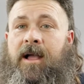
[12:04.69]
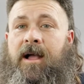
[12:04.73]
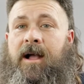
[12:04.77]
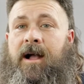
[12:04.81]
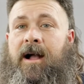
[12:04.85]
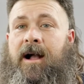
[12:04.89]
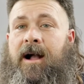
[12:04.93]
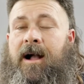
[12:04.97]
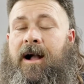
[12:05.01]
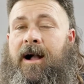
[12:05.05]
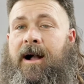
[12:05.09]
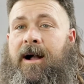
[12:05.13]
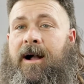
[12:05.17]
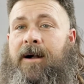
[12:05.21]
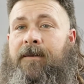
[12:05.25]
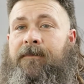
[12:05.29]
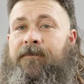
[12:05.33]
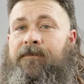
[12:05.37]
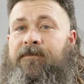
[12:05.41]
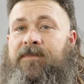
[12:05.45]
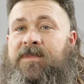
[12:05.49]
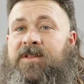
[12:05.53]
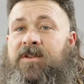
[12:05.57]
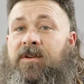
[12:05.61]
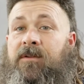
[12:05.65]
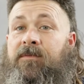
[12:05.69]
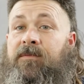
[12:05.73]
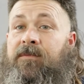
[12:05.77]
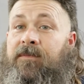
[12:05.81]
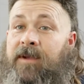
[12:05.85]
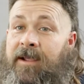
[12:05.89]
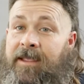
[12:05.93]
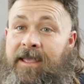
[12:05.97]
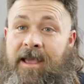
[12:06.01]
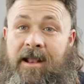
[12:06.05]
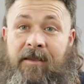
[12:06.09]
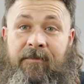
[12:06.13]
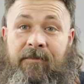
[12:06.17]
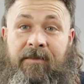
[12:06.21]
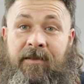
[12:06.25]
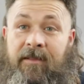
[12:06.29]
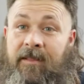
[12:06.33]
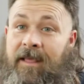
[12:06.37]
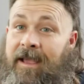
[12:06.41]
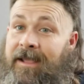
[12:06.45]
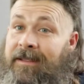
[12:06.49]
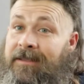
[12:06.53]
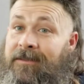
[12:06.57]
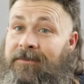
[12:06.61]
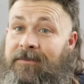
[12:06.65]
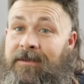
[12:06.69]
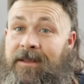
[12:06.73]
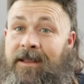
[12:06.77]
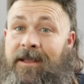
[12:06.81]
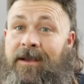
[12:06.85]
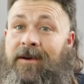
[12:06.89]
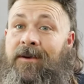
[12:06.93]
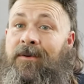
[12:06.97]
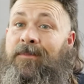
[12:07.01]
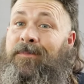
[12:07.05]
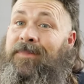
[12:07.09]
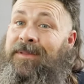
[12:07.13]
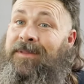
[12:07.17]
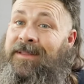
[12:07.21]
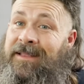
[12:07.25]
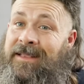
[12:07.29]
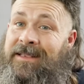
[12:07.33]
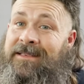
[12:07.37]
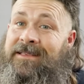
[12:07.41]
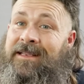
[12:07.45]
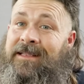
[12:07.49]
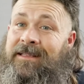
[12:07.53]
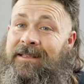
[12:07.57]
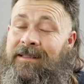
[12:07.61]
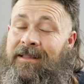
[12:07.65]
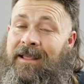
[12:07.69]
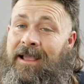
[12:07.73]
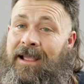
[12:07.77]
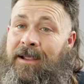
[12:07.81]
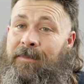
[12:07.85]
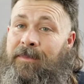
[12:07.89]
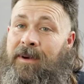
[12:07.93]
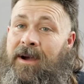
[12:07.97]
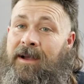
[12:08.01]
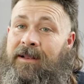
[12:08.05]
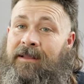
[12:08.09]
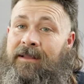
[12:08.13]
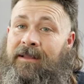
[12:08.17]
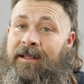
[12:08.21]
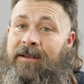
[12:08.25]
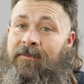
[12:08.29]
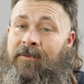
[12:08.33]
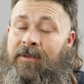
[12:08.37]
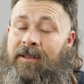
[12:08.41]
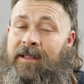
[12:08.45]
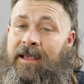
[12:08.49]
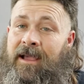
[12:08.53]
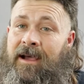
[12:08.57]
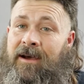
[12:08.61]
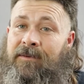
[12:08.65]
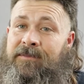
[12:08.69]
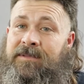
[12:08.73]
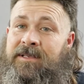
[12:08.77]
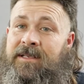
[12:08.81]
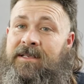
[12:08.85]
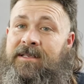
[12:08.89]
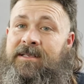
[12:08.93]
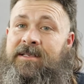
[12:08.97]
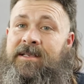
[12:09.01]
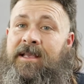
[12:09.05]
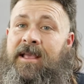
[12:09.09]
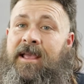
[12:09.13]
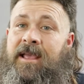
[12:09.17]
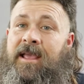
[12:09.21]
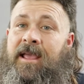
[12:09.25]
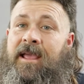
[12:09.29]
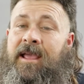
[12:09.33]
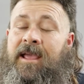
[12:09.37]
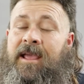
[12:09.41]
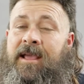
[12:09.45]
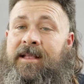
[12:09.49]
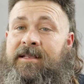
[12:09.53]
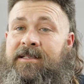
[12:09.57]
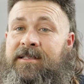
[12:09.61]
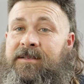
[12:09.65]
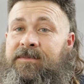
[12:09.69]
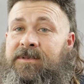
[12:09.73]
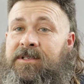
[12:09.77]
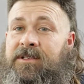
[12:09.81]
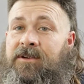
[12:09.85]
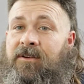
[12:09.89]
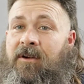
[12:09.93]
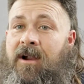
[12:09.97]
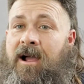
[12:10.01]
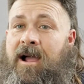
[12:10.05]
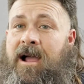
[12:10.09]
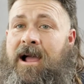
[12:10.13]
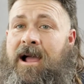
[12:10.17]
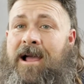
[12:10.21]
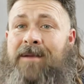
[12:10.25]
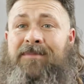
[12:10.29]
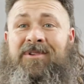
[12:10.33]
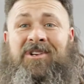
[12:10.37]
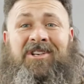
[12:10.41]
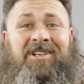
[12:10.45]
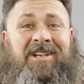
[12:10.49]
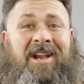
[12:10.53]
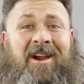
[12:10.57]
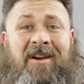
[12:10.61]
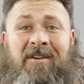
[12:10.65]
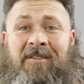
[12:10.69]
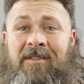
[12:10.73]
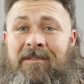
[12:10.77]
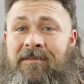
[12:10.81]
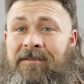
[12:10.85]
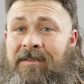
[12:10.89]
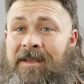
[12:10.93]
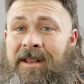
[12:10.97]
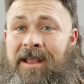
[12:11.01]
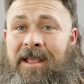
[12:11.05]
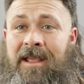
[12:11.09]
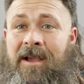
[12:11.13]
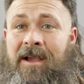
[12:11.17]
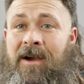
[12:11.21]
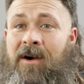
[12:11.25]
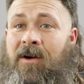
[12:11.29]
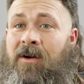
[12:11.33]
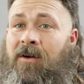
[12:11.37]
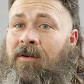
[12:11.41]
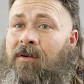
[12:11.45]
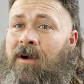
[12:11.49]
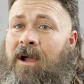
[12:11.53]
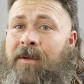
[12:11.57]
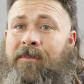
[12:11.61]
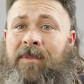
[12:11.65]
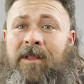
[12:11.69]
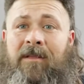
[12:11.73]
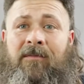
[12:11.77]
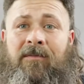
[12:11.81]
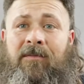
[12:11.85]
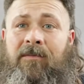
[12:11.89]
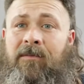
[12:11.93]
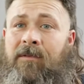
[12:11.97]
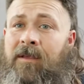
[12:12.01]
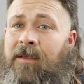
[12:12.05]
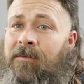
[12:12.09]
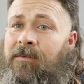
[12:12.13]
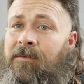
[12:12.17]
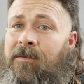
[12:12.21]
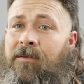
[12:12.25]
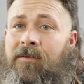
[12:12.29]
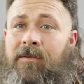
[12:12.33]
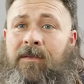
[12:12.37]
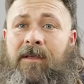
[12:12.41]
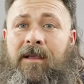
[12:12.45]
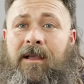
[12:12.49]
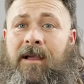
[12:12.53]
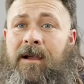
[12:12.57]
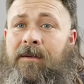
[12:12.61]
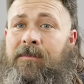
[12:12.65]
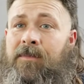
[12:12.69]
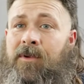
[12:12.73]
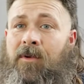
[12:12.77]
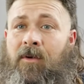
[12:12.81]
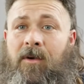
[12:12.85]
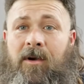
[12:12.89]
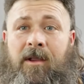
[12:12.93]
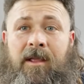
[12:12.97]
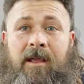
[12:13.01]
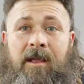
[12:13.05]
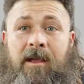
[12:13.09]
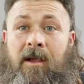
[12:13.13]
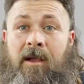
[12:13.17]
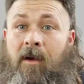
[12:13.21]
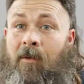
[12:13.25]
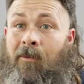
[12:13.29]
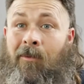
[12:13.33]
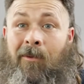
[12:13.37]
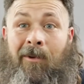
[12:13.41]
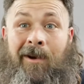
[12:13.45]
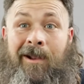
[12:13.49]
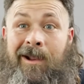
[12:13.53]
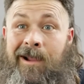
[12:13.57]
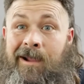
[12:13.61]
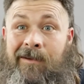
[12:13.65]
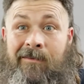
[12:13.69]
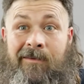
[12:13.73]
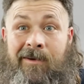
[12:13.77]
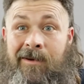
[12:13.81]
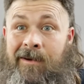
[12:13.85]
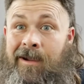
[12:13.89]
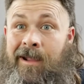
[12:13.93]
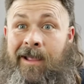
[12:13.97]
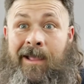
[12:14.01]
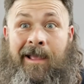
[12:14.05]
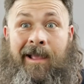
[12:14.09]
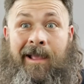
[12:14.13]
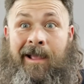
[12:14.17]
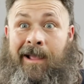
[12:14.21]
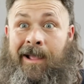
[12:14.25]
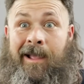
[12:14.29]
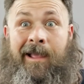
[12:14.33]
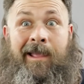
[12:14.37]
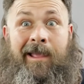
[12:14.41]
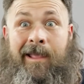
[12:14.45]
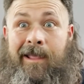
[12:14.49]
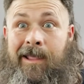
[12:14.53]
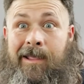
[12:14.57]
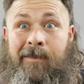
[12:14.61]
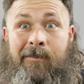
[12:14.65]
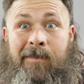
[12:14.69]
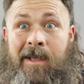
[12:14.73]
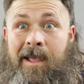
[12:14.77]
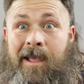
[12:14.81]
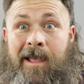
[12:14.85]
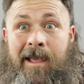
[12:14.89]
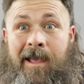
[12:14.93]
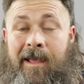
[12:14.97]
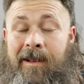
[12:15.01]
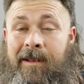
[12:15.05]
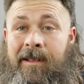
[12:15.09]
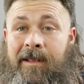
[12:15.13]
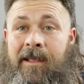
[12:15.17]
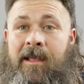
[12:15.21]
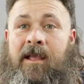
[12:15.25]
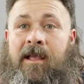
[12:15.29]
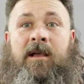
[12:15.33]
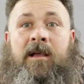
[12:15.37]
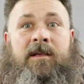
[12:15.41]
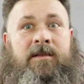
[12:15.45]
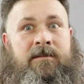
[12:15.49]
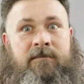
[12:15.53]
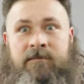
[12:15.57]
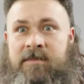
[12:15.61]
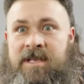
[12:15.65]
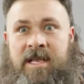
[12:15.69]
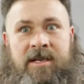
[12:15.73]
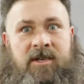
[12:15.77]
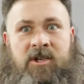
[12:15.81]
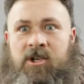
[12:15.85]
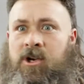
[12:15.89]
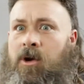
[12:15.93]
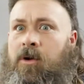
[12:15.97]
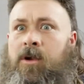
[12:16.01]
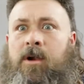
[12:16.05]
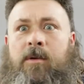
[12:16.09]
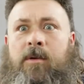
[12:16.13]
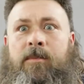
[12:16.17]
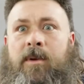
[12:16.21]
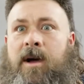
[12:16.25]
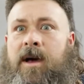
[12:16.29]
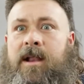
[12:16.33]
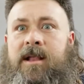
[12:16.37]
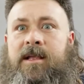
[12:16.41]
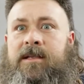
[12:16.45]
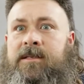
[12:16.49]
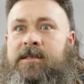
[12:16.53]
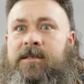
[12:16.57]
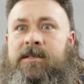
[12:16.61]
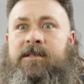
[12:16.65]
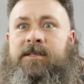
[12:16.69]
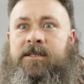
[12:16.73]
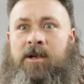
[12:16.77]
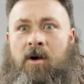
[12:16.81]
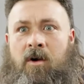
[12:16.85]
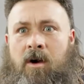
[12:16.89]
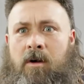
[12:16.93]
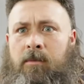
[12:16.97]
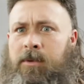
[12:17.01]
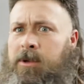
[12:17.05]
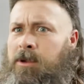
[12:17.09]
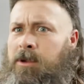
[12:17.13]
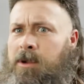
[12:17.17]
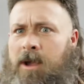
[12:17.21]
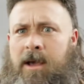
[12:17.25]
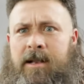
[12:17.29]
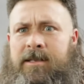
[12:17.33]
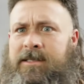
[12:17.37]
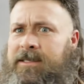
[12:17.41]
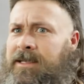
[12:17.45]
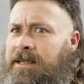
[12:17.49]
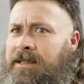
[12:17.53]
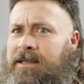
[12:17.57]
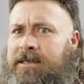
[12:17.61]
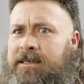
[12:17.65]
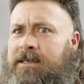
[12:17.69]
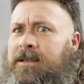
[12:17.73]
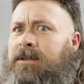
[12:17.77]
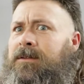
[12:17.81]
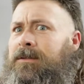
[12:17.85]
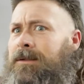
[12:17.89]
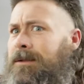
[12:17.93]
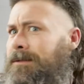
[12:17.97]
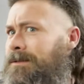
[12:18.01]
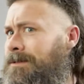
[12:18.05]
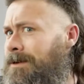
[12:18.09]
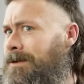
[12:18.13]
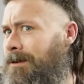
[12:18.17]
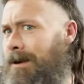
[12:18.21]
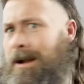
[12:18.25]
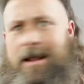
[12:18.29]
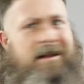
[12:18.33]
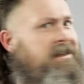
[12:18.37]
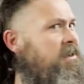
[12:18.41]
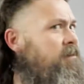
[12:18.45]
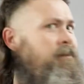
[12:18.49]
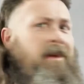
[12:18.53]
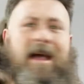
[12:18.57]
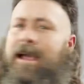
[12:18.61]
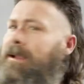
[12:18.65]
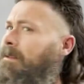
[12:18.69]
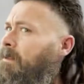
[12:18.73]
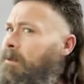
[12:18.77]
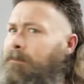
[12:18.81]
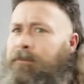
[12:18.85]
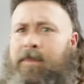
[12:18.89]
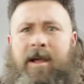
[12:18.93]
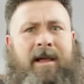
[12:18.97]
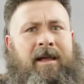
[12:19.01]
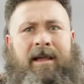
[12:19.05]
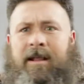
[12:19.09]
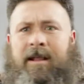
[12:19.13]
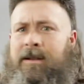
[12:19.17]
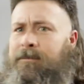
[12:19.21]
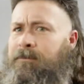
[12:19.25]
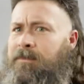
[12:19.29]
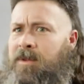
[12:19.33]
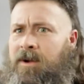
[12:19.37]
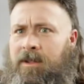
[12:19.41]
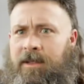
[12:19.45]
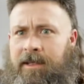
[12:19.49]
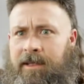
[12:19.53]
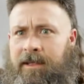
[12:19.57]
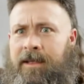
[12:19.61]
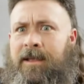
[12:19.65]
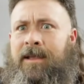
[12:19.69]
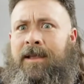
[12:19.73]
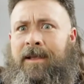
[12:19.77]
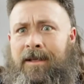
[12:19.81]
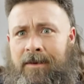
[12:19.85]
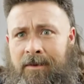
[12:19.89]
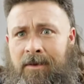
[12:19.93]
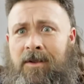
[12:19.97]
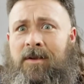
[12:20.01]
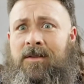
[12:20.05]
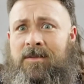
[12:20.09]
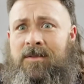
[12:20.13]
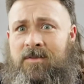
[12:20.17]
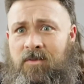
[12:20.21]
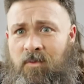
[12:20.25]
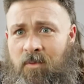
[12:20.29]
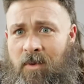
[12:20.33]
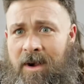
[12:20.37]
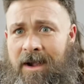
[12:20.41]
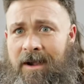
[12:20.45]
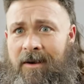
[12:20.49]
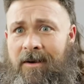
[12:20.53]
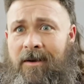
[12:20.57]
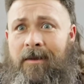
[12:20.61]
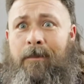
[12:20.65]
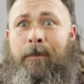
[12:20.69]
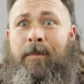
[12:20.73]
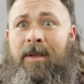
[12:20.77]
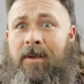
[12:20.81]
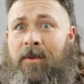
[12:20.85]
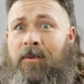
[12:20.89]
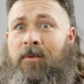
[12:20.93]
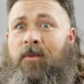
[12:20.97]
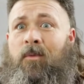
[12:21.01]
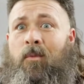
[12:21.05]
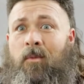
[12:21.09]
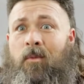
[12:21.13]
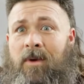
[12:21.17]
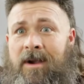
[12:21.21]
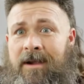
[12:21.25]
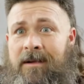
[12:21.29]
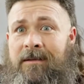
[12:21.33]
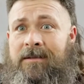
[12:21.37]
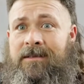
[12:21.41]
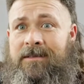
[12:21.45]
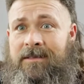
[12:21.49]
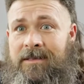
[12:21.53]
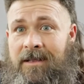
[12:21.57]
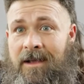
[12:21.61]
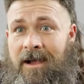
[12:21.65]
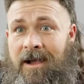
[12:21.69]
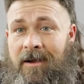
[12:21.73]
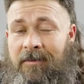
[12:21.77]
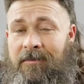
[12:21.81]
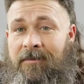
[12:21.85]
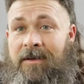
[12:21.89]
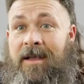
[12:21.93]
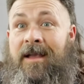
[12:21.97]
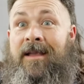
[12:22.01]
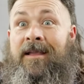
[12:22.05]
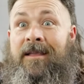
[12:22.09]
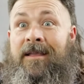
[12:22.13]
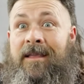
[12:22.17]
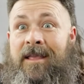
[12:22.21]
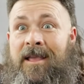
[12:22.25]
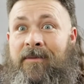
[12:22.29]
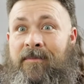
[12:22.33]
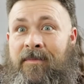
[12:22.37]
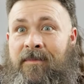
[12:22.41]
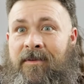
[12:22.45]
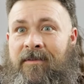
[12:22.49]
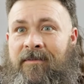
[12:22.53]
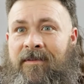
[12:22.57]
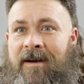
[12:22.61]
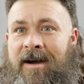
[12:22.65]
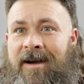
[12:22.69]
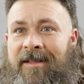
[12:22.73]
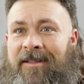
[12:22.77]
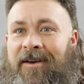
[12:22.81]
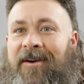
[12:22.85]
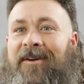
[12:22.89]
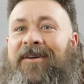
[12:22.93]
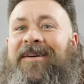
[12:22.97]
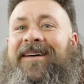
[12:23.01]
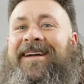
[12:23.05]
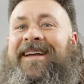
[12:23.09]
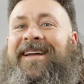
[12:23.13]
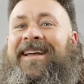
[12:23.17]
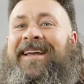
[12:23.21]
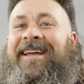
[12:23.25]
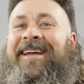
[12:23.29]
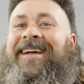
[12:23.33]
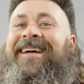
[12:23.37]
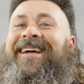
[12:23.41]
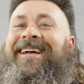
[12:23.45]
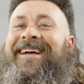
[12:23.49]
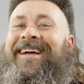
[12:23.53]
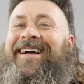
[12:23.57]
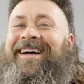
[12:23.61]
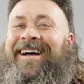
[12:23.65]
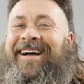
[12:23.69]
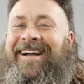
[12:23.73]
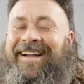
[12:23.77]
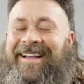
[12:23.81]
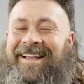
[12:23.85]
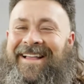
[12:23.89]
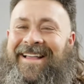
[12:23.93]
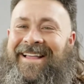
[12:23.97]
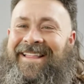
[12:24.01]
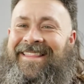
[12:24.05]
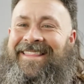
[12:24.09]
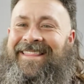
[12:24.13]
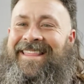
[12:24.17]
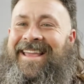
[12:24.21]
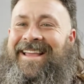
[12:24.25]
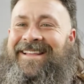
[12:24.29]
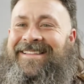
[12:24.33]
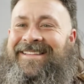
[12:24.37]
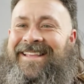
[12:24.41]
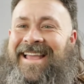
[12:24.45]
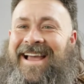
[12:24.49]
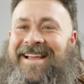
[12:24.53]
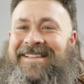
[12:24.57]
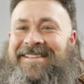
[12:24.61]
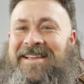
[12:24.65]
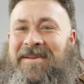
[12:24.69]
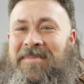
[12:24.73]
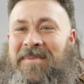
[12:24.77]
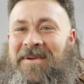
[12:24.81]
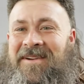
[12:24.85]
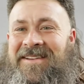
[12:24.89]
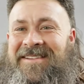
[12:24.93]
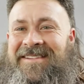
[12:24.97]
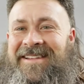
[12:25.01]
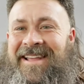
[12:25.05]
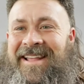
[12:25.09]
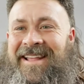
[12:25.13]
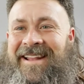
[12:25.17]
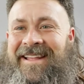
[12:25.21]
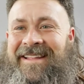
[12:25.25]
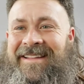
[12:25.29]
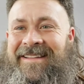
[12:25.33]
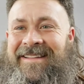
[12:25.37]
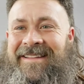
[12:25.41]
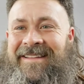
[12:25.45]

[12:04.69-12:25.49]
So again, if you liked the video, please hit the like button. It really helps us. Hit subscribe, share the video. I mean, if you think I'm dorky, whatever, I ain't mad. To show your buddies, show them. You got to see this dude. Dude's crazy back there banging a mullet. Dude's weird, building weird stuff. Give him a follow. Thanks, guys. I appreciate it.